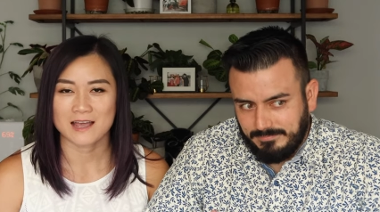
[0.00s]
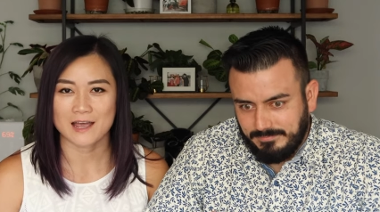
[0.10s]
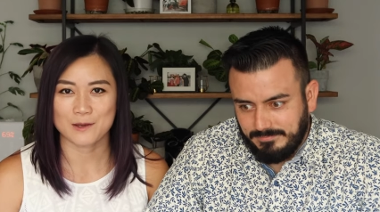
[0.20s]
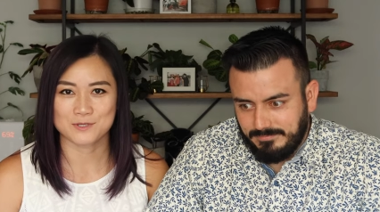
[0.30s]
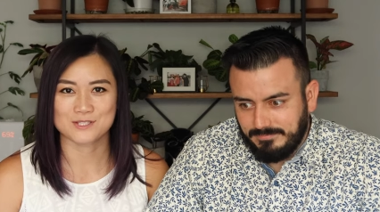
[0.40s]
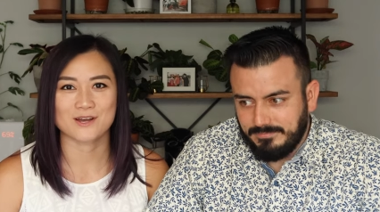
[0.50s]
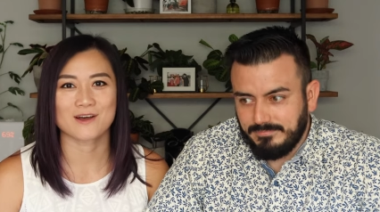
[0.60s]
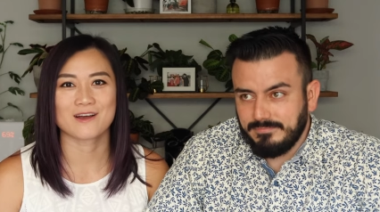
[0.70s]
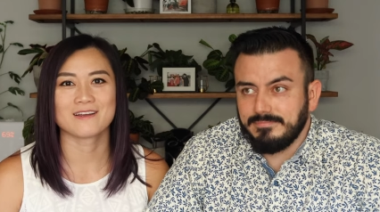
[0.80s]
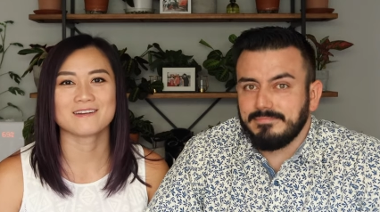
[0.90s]

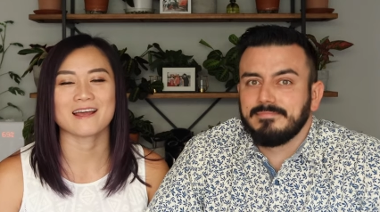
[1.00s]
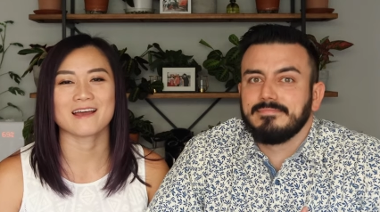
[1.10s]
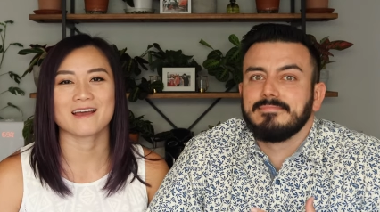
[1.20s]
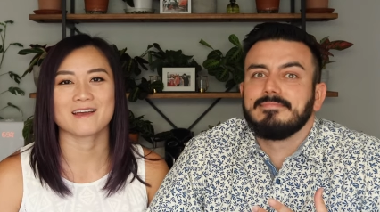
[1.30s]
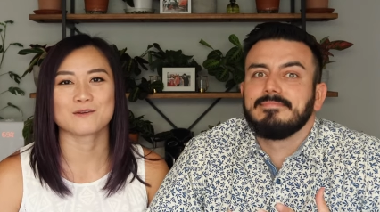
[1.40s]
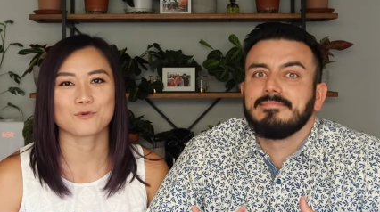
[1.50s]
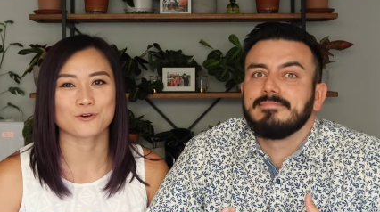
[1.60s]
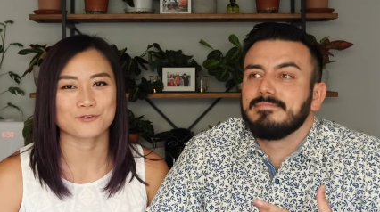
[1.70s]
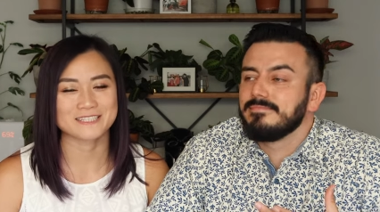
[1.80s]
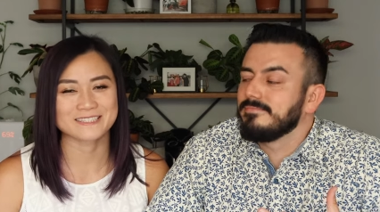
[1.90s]
Speaker 1: Amazon, and
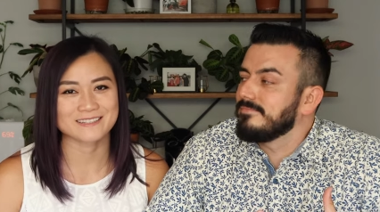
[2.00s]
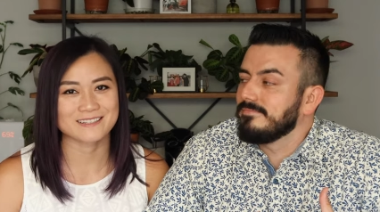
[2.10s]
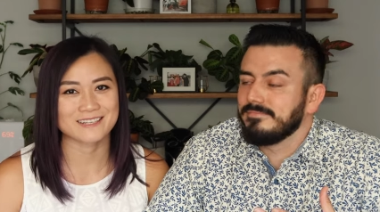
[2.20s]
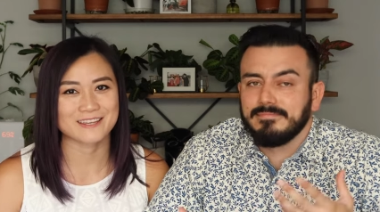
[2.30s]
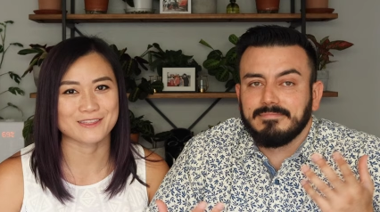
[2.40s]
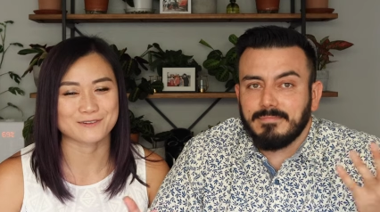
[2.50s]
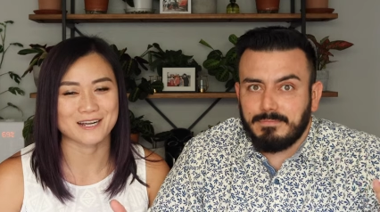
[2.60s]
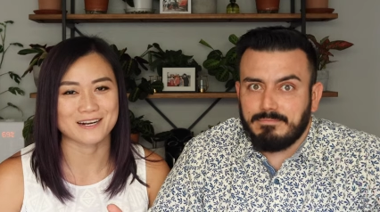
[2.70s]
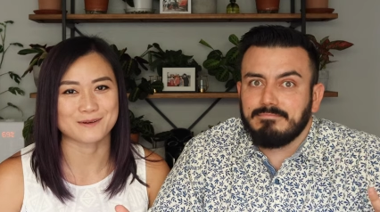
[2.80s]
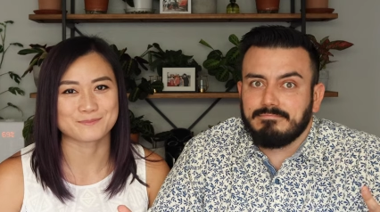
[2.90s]
more recently,
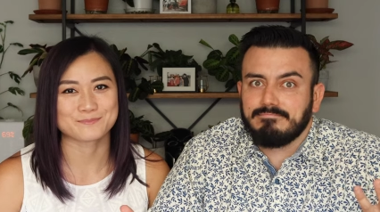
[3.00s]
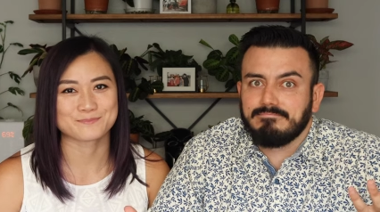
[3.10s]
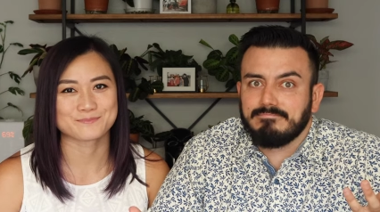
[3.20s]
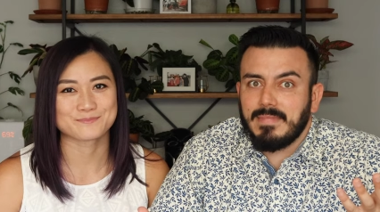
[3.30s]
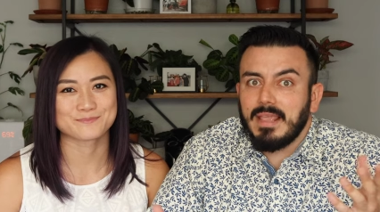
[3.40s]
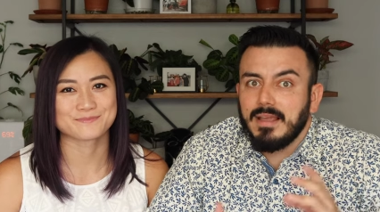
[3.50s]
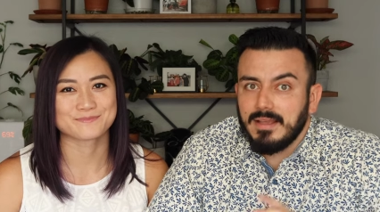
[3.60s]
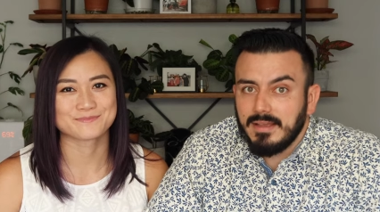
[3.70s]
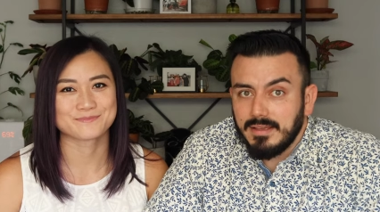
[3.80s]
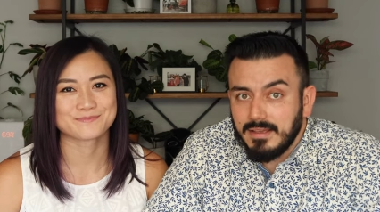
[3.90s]
ThredUp.
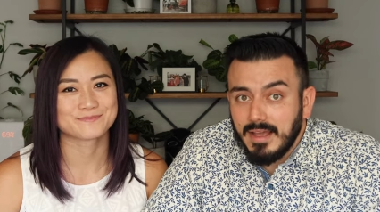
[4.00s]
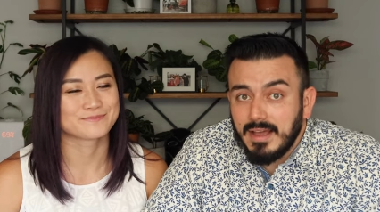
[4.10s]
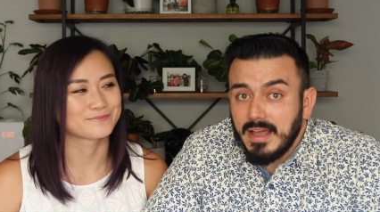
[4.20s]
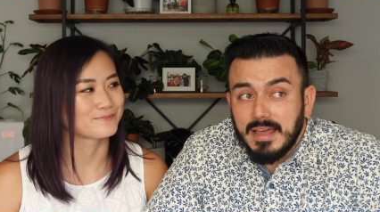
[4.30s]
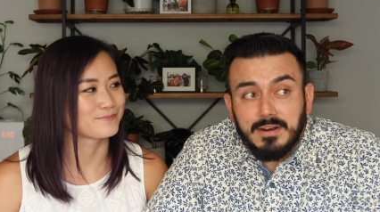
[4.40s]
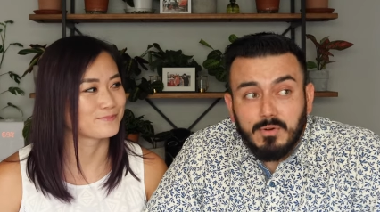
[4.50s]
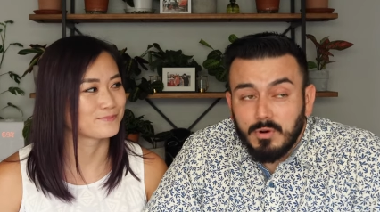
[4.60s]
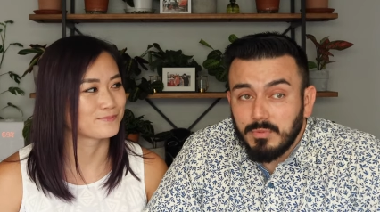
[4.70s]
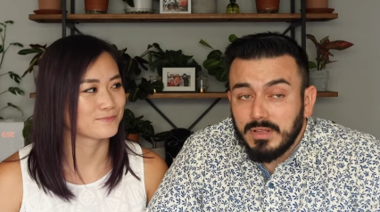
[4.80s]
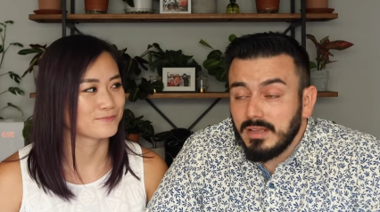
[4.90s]
Speaker 2: Yeah, and
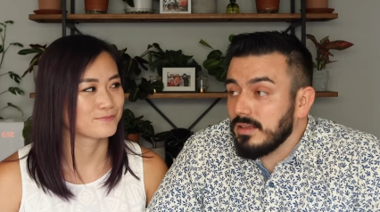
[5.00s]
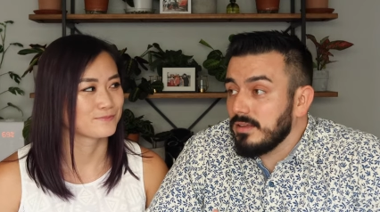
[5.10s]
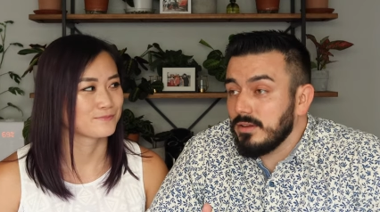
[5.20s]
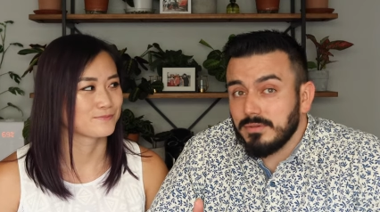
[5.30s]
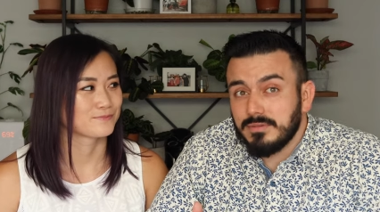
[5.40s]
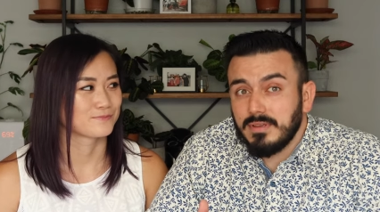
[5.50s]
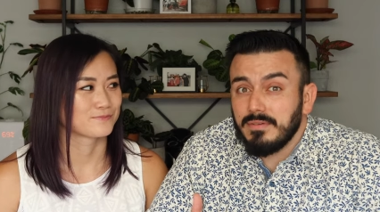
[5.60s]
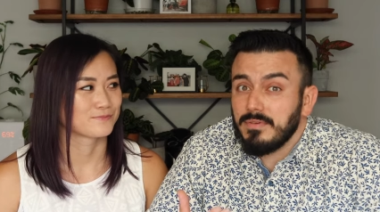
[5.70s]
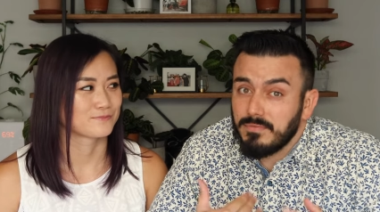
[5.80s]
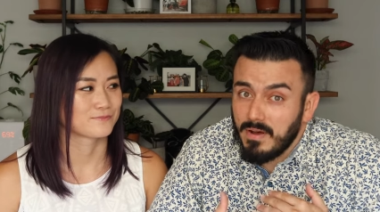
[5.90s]
normally, you'll
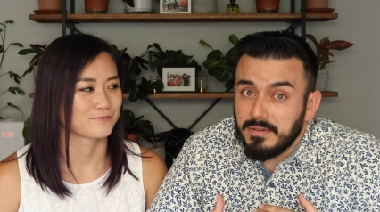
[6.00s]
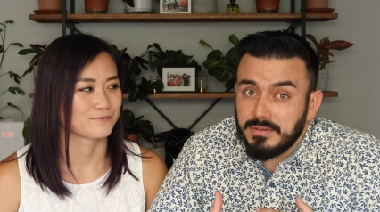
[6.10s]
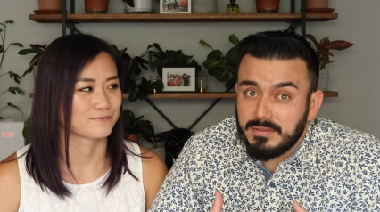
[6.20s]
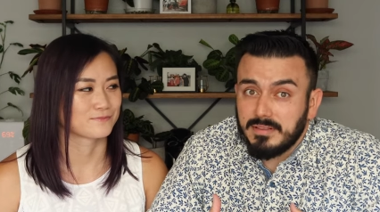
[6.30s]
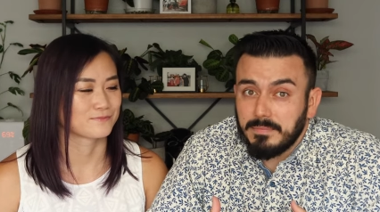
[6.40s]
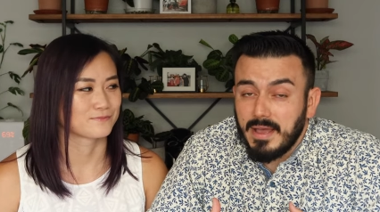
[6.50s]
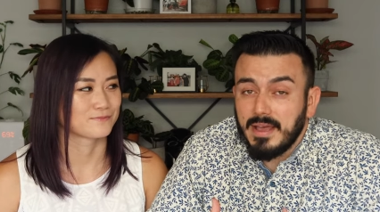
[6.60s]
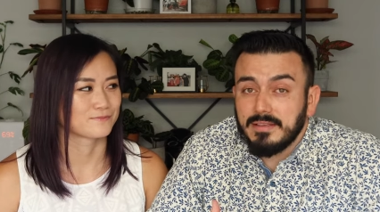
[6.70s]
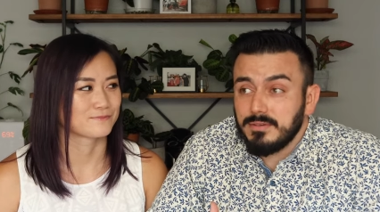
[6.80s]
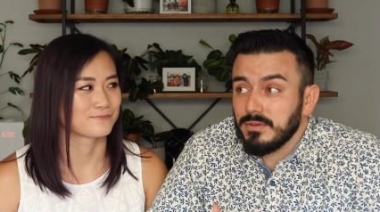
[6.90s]
if you followed us in the
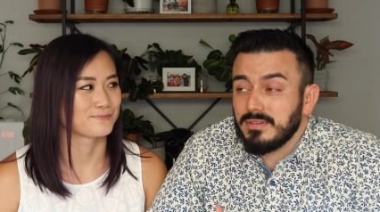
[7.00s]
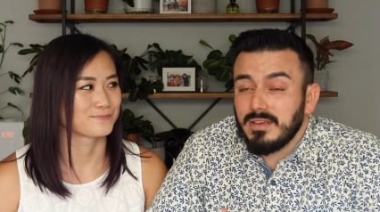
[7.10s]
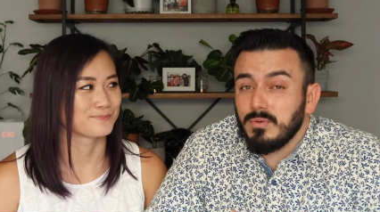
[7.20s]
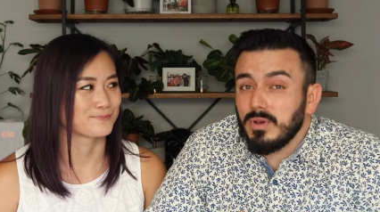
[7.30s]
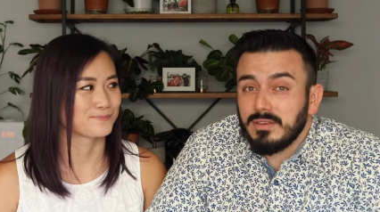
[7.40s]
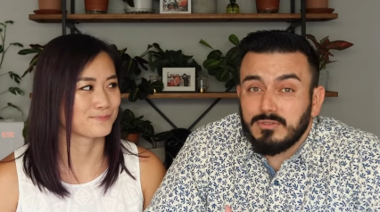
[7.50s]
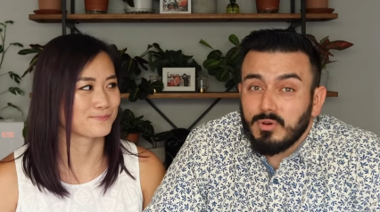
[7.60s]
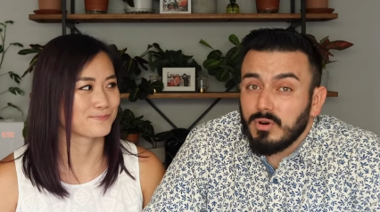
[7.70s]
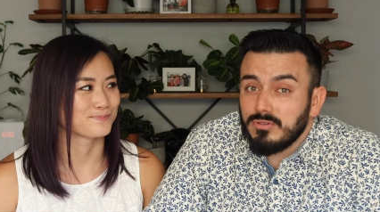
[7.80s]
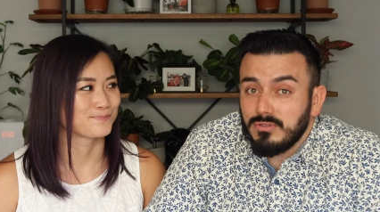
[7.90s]
past, you'll see we
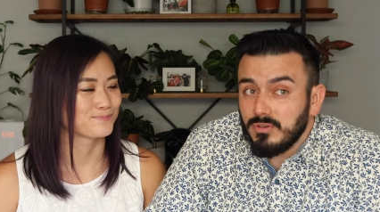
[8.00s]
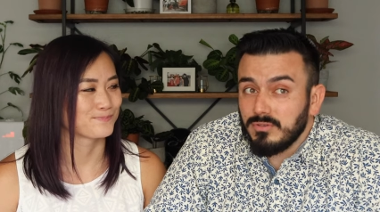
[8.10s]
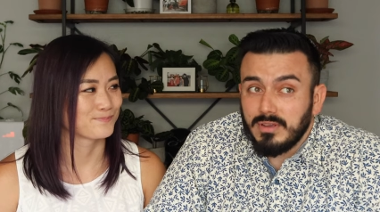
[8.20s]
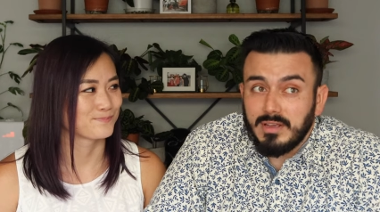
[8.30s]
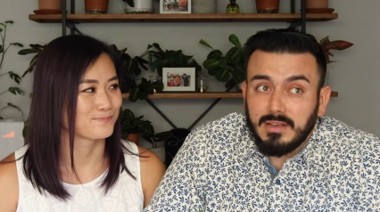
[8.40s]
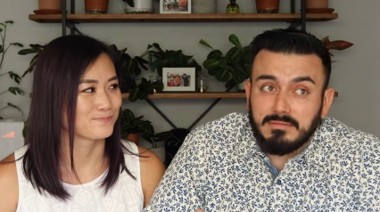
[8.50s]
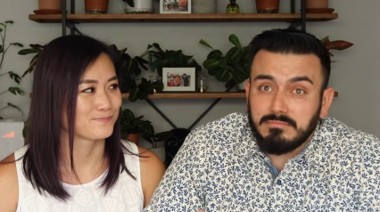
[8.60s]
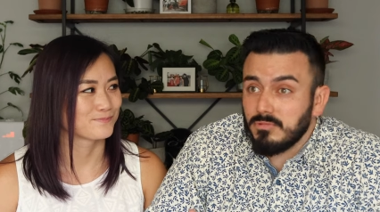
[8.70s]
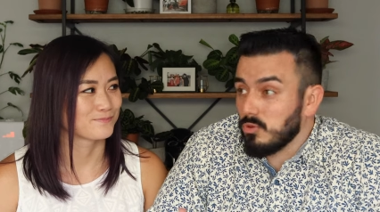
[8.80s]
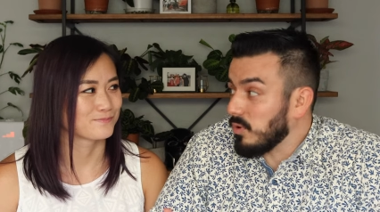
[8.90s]
source
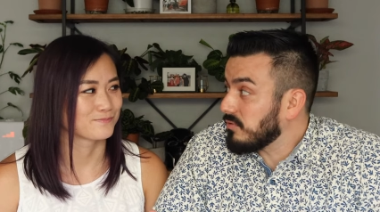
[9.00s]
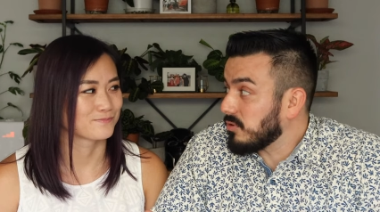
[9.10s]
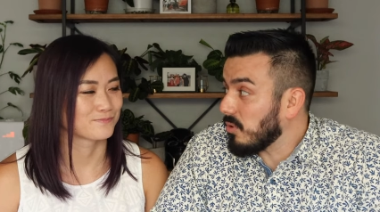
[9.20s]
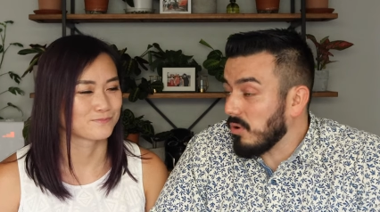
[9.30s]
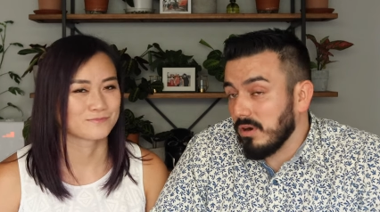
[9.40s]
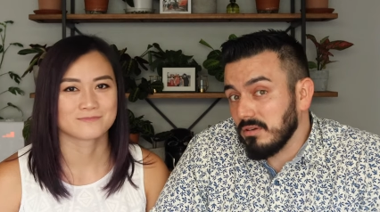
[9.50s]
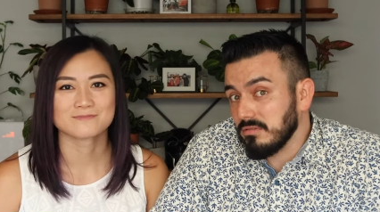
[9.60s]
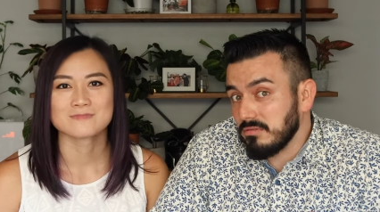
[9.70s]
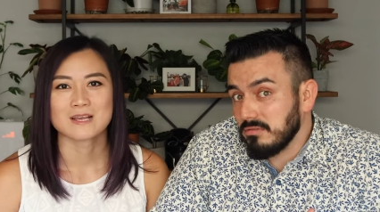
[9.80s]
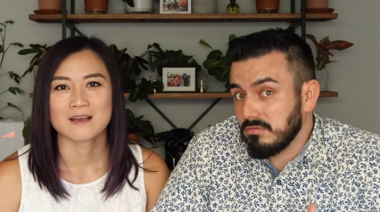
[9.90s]
using thrift
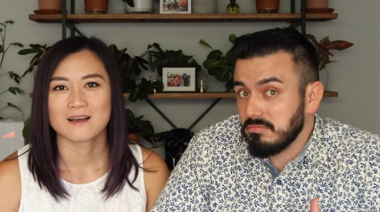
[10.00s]
stores.